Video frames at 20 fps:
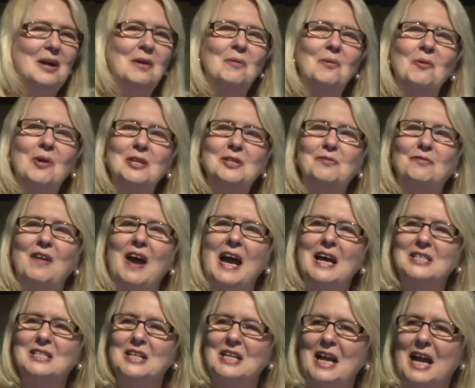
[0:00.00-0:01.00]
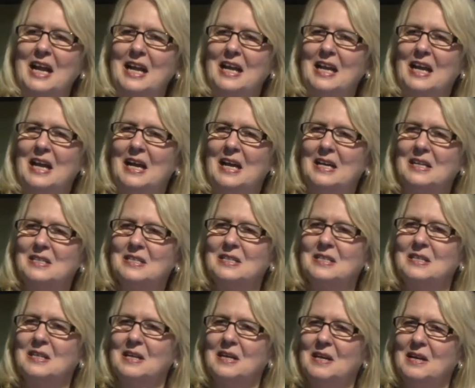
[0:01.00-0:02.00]
Well, what's fascinating
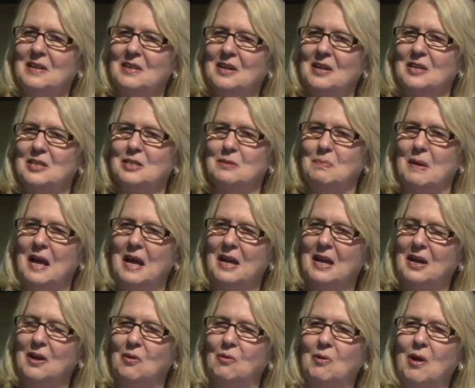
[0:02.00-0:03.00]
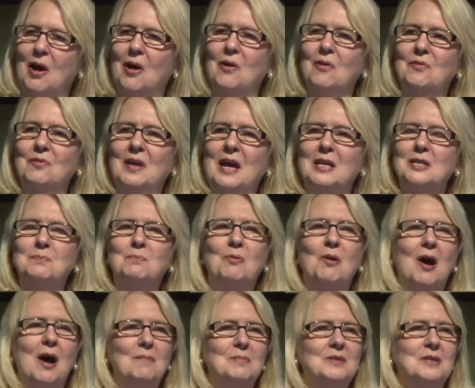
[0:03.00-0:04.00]
is the Hispanic growth has
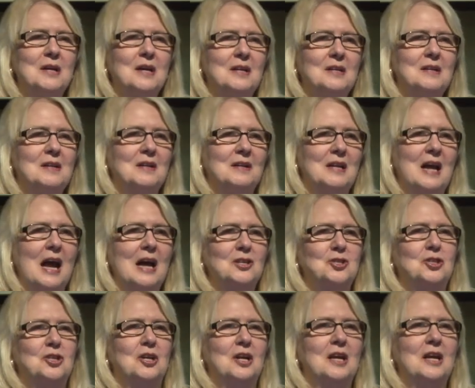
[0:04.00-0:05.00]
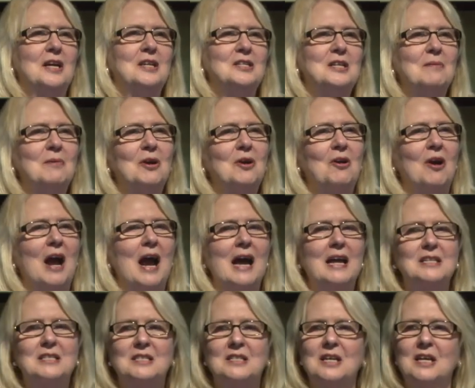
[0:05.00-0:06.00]
prompted nationally
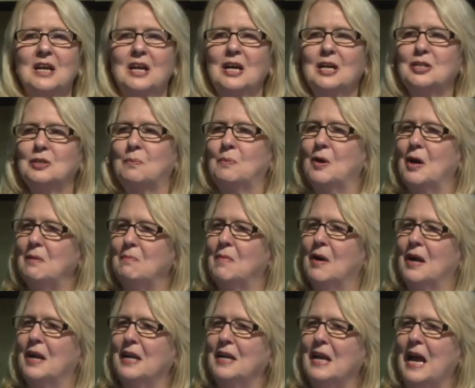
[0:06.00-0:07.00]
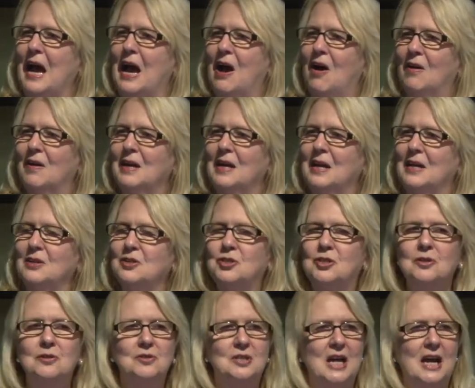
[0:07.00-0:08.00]
Democrats to put money now
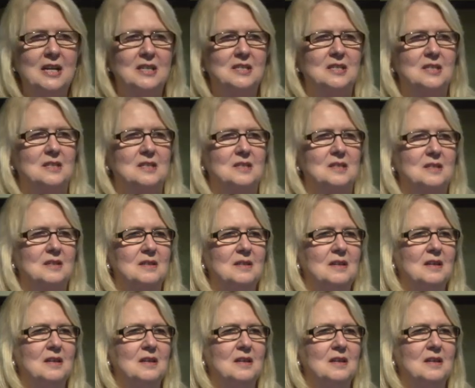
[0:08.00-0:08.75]
into Texas.